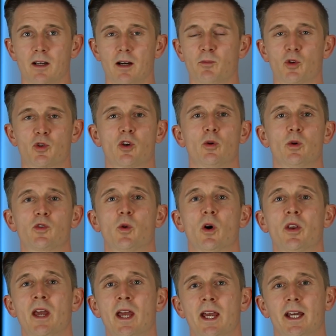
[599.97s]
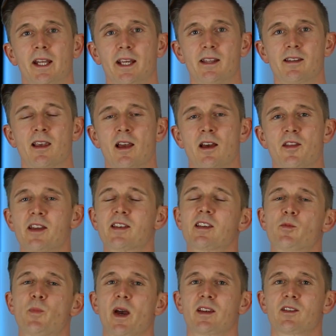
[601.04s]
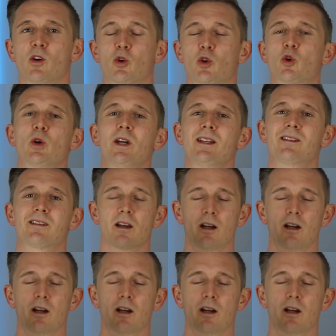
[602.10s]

I'm not sure which one it is. This is based on Creed's